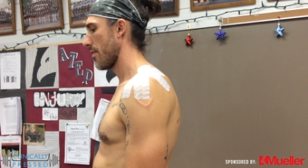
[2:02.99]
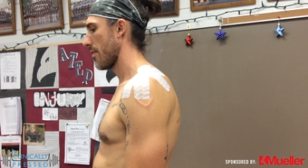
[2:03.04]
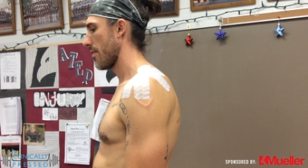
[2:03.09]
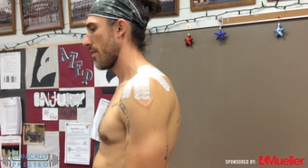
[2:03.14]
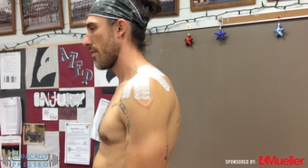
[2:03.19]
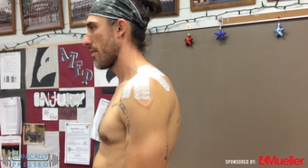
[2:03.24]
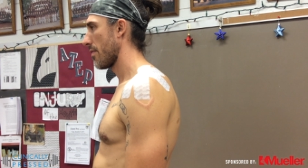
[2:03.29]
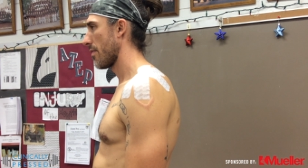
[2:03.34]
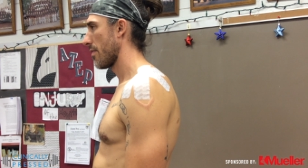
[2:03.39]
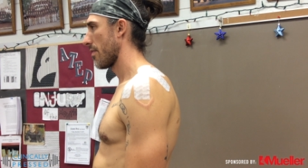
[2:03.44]
after
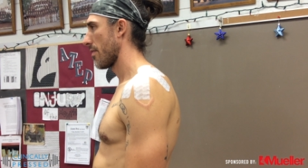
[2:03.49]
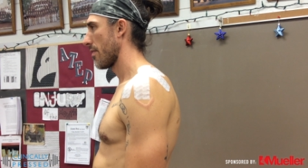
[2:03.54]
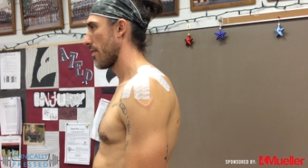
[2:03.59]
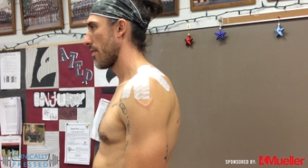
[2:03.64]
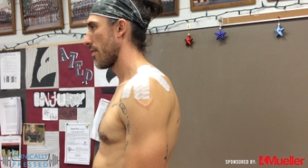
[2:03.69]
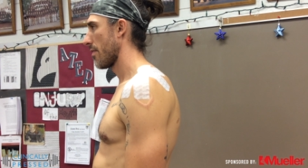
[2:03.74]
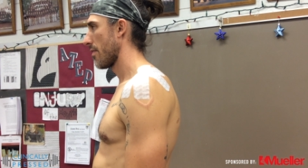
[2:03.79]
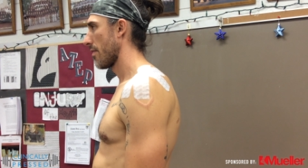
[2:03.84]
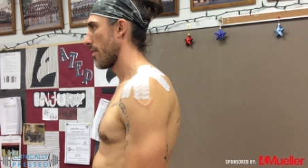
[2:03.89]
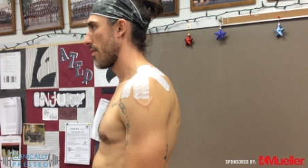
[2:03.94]
you
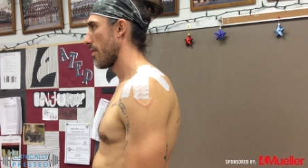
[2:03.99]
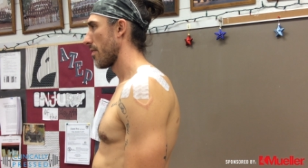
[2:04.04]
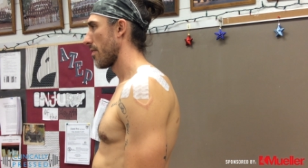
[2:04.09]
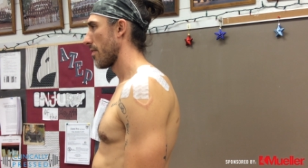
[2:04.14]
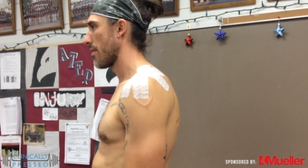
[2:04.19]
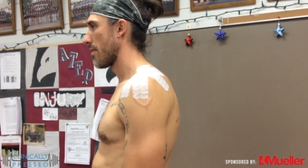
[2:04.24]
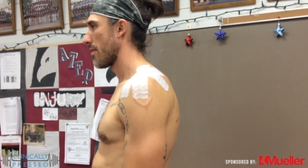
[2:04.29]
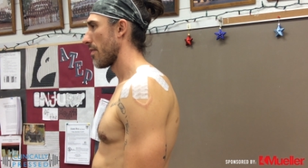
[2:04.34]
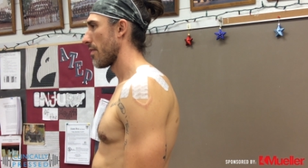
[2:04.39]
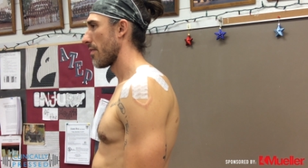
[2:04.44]
get those
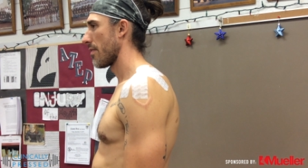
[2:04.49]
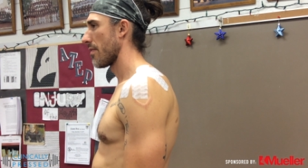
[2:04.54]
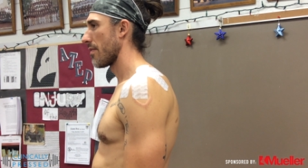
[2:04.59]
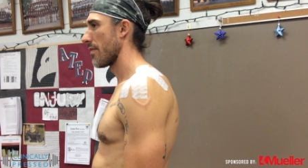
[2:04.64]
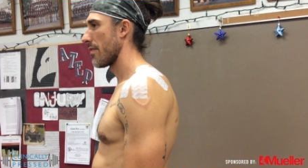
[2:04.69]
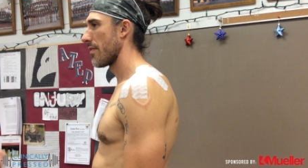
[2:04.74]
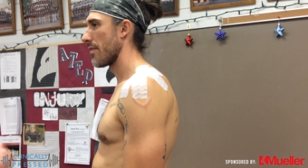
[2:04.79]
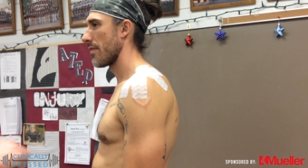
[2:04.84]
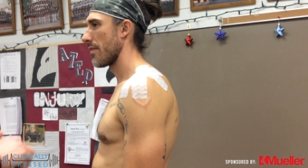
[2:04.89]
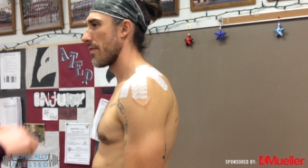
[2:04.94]

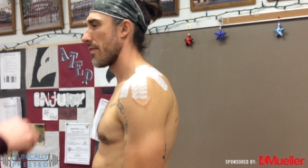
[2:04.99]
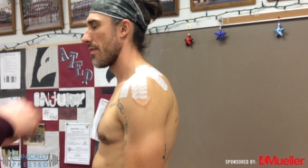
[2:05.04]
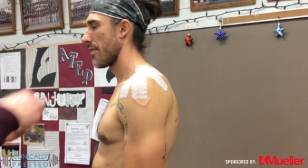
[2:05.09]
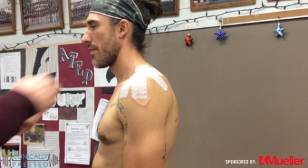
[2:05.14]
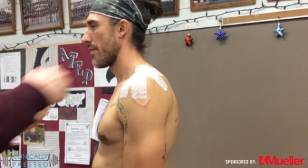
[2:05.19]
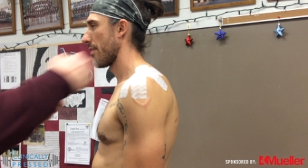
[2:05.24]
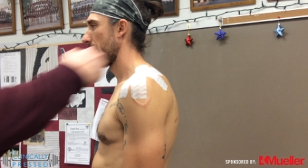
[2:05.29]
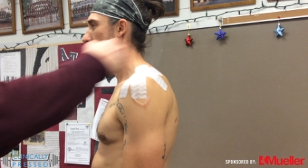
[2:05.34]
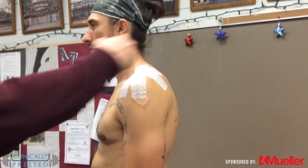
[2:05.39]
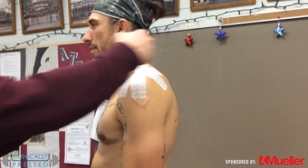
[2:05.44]
down,
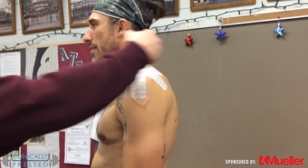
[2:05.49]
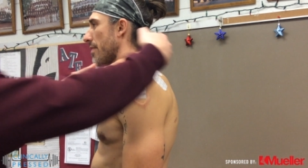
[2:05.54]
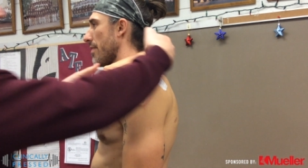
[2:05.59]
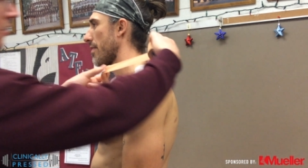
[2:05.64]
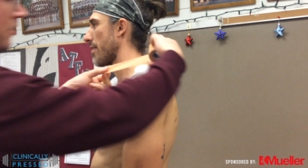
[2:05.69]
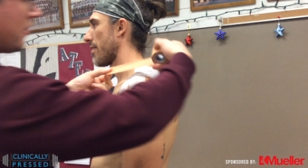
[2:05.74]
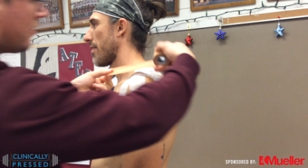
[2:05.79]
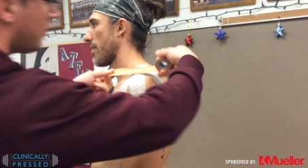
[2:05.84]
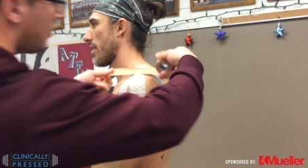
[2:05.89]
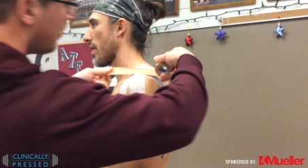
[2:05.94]
we'll
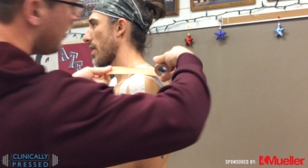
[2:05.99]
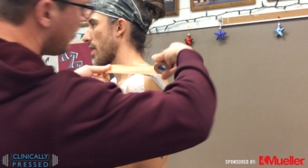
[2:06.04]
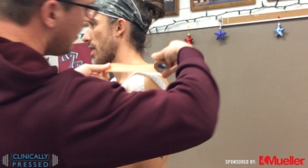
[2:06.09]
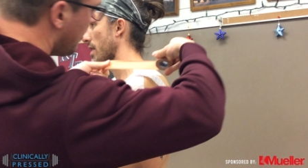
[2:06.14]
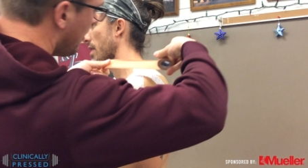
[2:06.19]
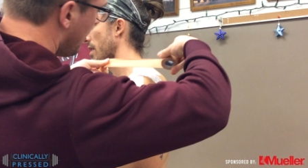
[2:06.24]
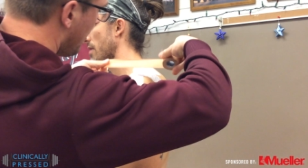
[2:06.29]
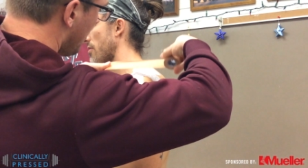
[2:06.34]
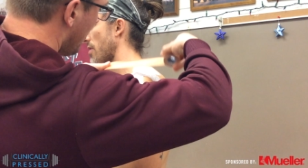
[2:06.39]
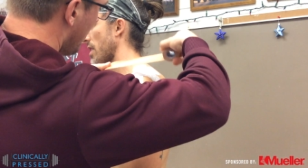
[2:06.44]
then go
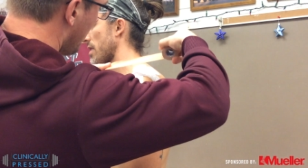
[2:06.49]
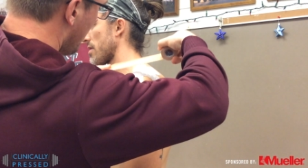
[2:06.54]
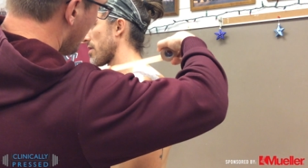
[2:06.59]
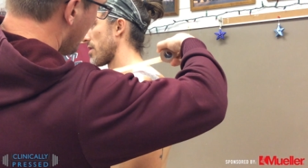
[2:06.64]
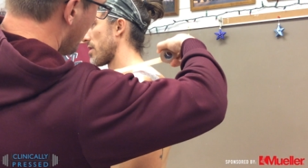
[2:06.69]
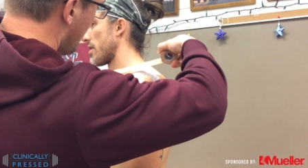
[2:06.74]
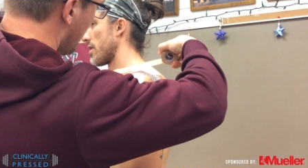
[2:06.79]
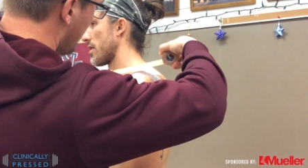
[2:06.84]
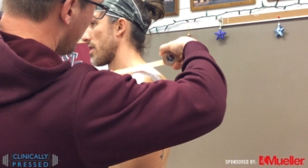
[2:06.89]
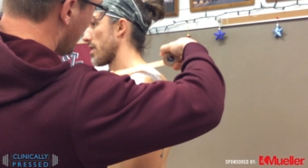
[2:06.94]
to our
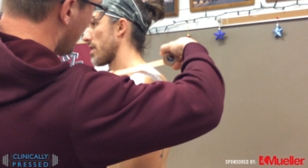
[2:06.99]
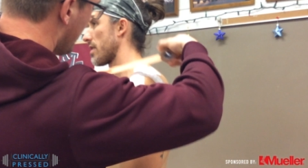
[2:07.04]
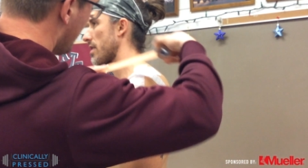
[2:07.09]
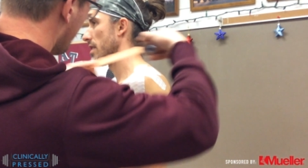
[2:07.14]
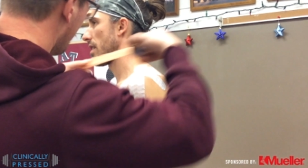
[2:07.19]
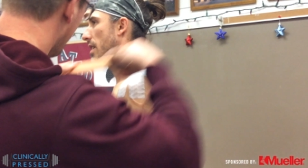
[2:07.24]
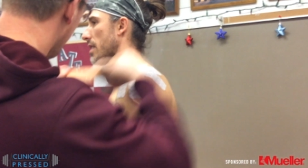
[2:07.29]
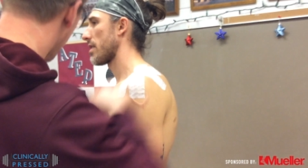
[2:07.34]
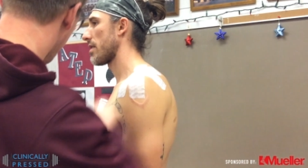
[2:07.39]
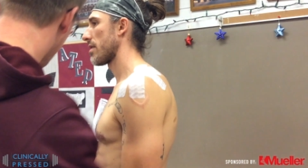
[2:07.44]
P-tape
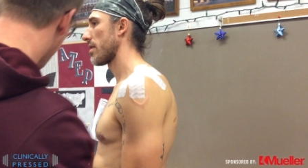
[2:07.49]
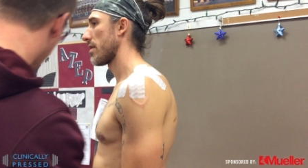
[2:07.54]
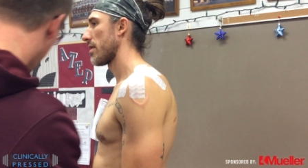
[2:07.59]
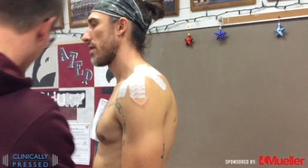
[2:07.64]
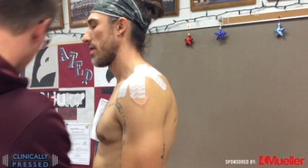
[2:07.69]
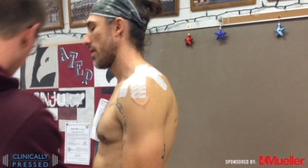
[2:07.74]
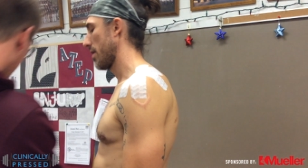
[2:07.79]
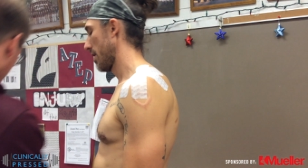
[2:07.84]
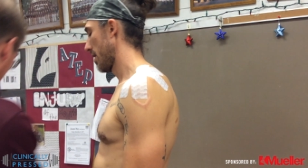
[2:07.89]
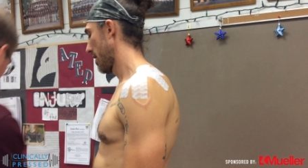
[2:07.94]

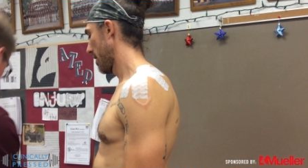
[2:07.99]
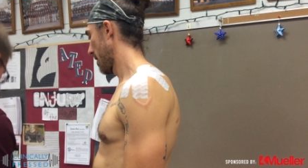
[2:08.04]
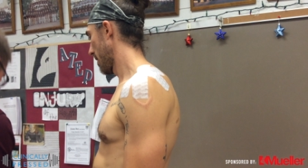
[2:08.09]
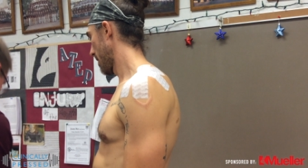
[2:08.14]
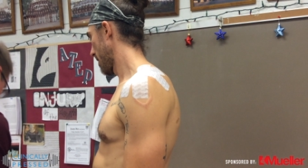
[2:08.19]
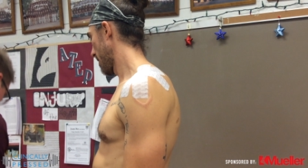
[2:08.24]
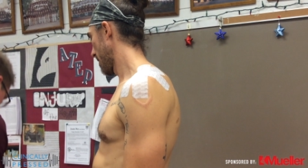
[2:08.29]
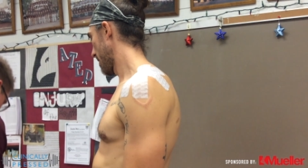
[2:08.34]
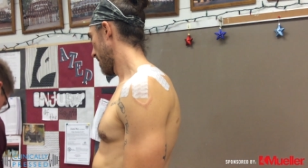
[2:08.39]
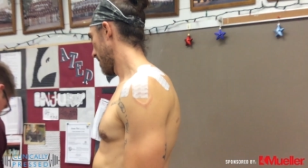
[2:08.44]
strips,
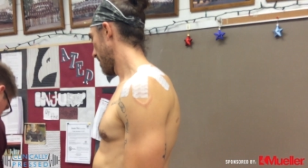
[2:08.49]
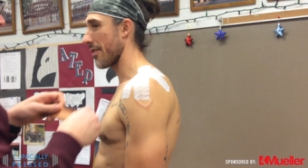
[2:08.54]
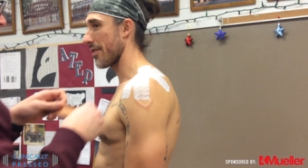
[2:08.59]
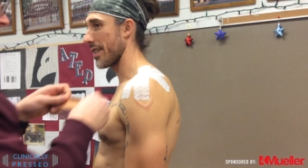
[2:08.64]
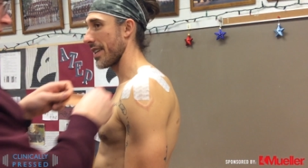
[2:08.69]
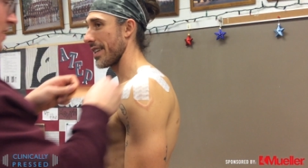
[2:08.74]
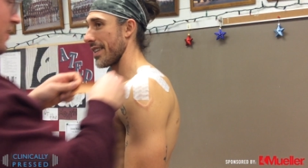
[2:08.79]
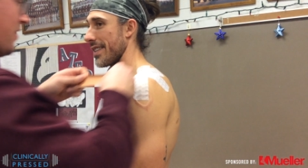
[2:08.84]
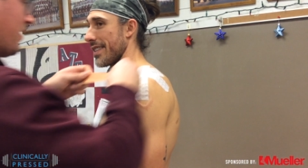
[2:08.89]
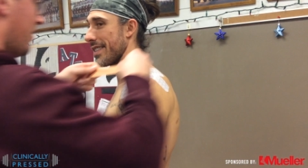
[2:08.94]
which we
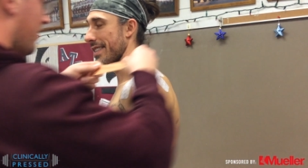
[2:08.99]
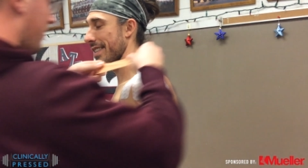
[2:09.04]
will